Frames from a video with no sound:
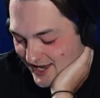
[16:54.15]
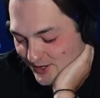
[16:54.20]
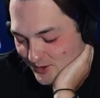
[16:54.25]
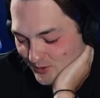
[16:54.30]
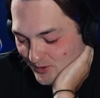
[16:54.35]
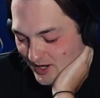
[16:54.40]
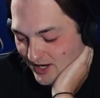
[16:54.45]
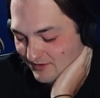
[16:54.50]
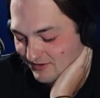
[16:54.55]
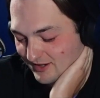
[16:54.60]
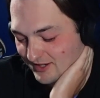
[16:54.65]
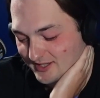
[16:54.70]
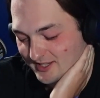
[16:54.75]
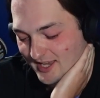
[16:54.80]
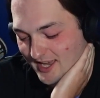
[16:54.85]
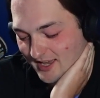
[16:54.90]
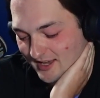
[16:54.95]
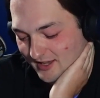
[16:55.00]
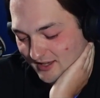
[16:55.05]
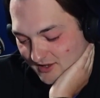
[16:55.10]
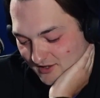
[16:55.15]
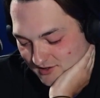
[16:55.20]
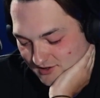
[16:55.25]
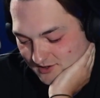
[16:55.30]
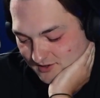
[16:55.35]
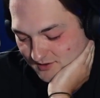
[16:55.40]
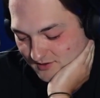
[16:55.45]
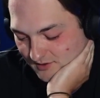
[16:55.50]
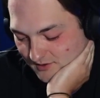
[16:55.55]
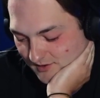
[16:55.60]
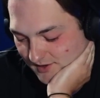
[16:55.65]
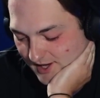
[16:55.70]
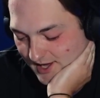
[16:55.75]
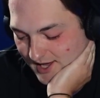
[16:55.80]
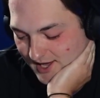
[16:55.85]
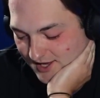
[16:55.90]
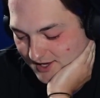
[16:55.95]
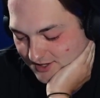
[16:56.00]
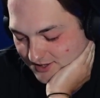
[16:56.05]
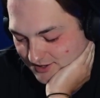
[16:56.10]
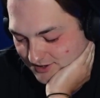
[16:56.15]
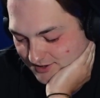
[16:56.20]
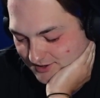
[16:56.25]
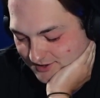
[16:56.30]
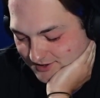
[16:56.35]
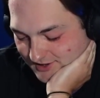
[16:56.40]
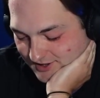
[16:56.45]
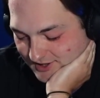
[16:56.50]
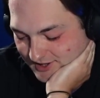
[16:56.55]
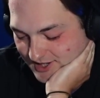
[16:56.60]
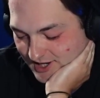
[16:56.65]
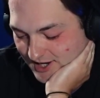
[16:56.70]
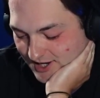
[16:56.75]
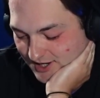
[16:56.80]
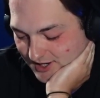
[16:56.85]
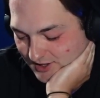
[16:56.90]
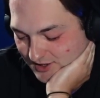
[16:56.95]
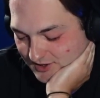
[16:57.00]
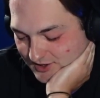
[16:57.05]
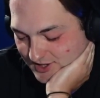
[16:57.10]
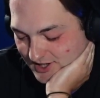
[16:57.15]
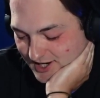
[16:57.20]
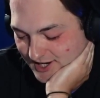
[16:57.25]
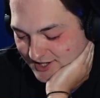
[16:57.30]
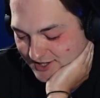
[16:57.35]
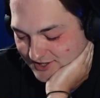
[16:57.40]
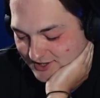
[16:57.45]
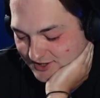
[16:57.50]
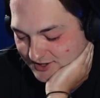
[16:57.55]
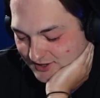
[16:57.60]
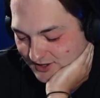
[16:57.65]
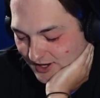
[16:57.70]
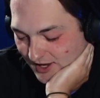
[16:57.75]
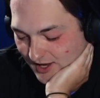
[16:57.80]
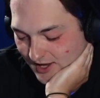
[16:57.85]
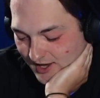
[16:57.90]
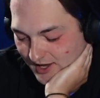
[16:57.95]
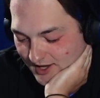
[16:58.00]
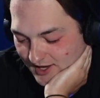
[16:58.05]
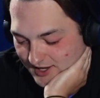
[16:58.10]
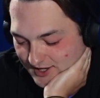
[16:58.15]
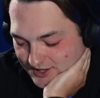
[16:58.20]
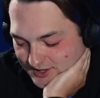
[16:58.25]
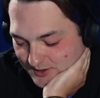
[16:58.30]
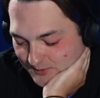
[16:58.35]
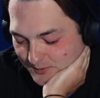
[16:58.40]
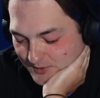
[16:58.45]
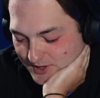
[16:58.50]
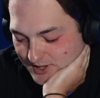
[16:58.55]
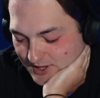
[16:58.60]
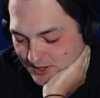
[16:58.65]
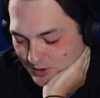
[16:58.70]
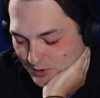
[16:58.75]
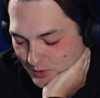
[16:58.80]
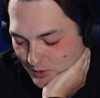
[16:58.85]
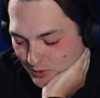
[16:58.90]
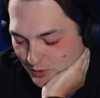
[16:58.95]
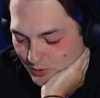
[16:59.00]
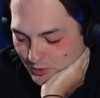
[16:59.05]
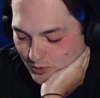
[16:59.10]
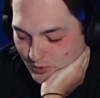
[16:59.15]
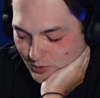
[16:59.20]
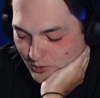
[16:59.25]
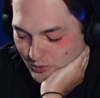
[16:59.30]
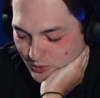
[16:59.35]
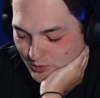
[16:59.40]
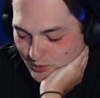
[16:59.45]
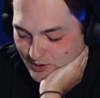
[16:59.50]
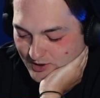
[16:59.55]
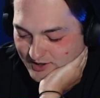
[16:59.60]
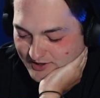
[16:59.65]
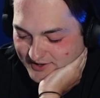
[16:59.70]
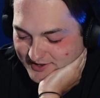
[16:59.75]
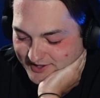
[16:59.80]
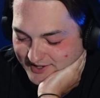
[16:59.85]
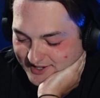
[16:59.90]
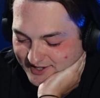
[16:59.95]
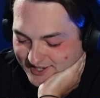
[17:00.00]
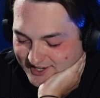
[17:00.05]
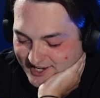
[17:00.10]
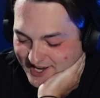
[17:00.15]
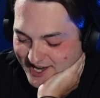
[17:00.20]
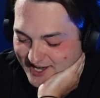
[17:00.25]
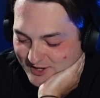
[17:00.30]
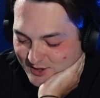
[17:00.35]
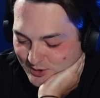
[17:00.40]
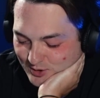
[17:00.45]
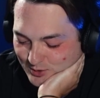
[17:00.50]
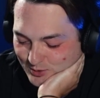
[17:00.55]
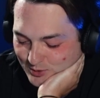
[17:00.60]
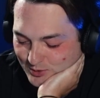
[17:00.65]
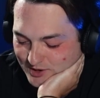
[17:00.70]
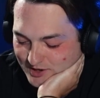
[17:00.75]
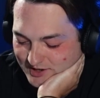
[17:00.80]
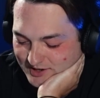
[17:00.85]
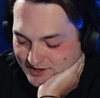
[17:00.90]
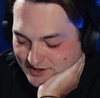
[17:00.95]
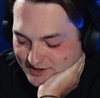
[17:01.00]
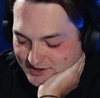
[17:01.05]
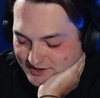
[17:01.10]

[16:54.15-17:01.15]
I don't have a second guess, a second chance. Somebody who I think can do it.